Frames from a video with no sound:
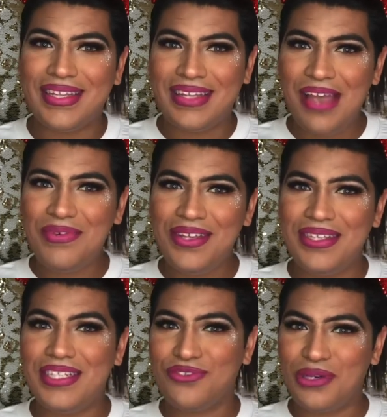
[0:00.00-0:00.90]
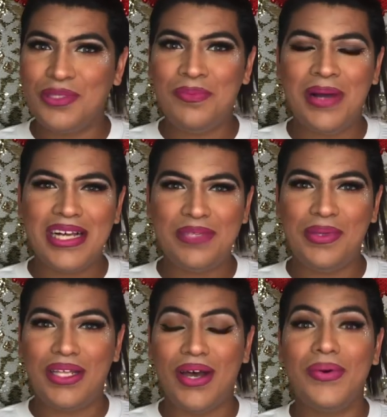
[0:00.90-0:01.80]
left in the description box
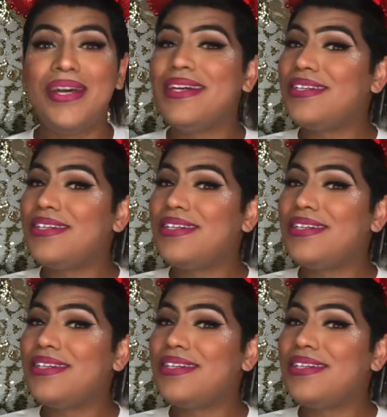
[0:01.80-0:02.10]
below